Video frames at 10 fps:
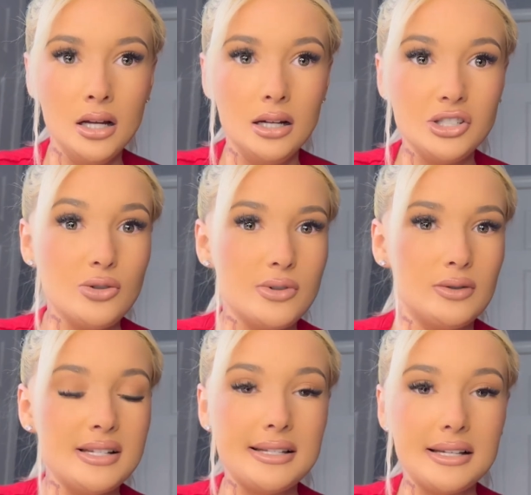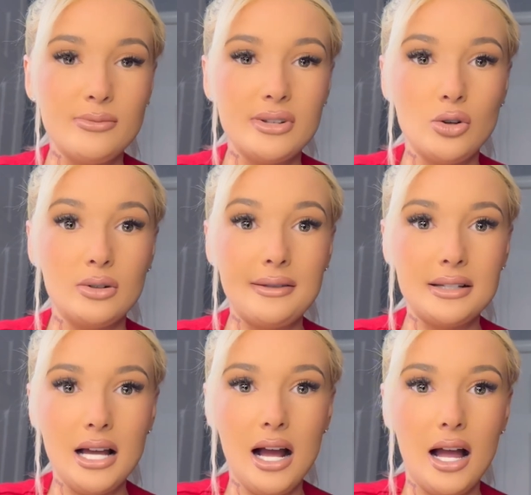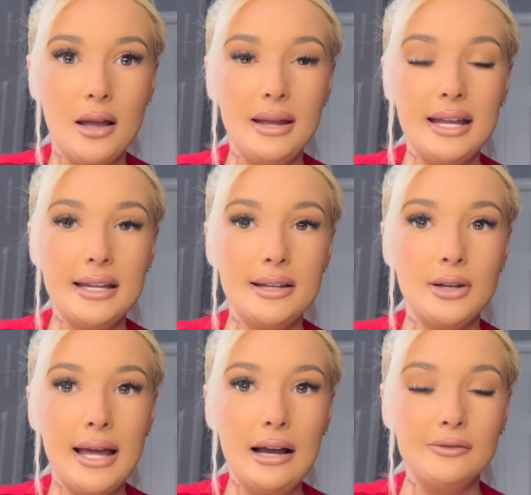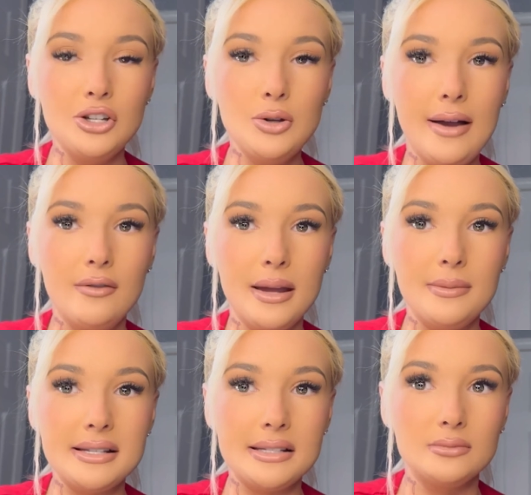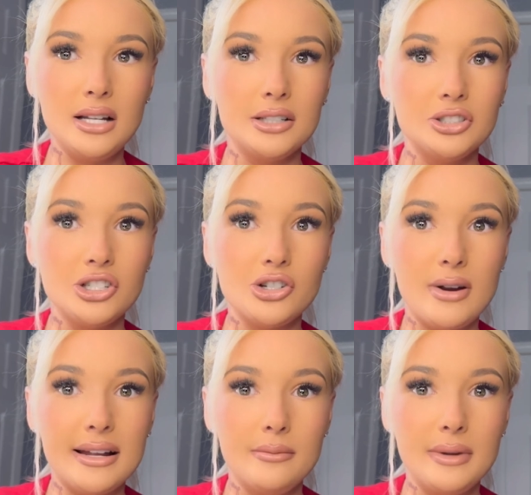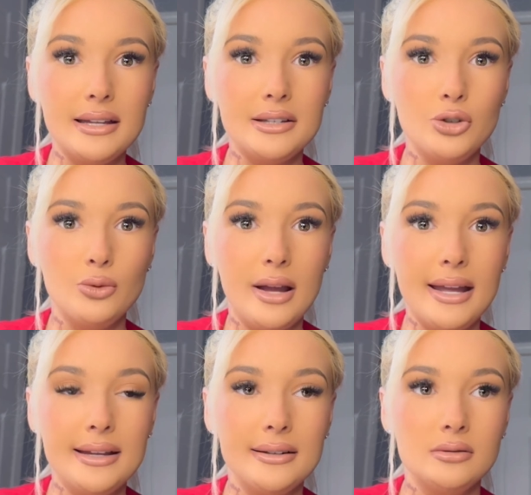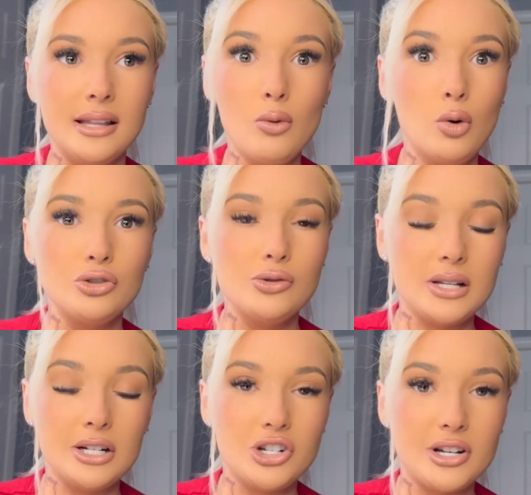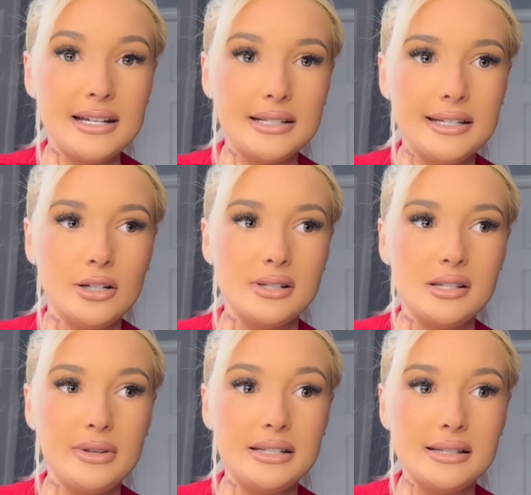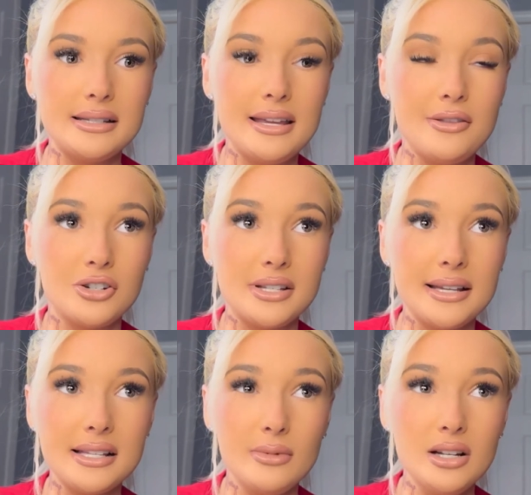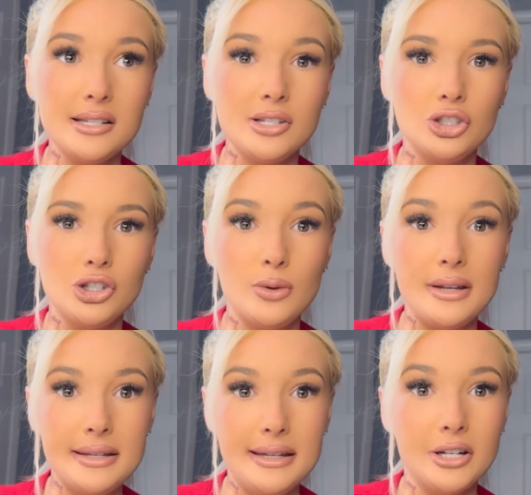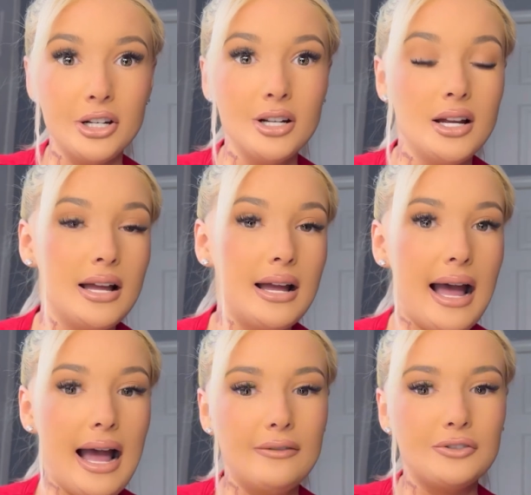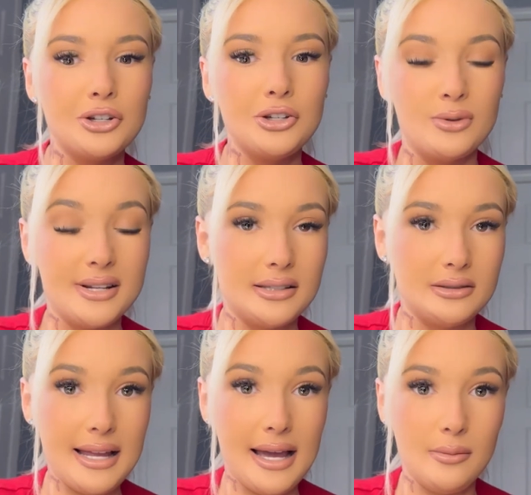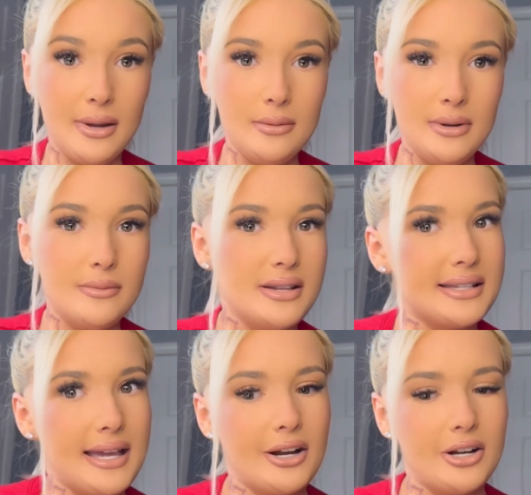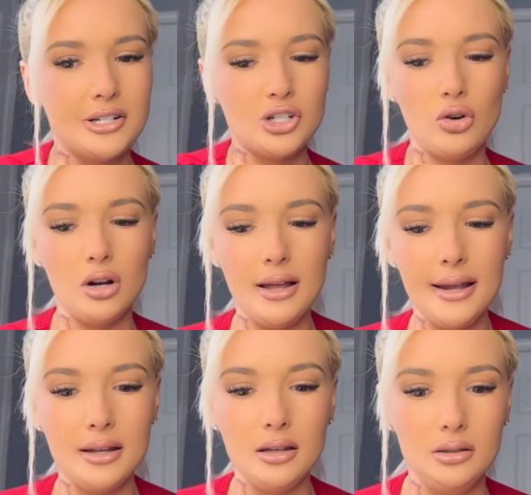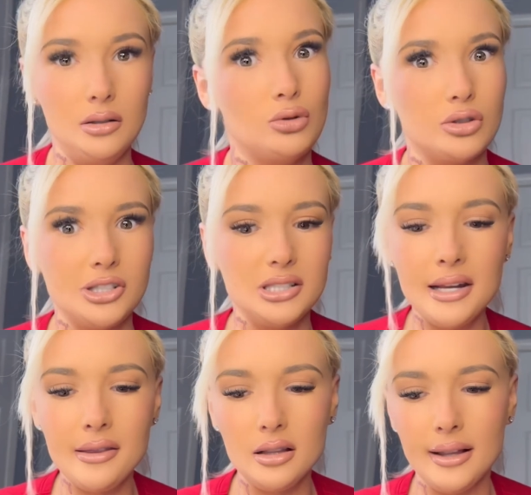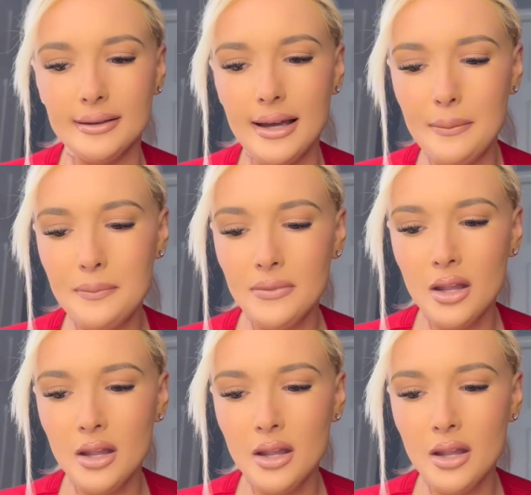She was only 6 months old at the time. And after you have a baby, some doctors recommend you wait. They won't do surgery until it's been either 6 months to a year after you recently had a baby, miscarriage, or like abortion, anything like that.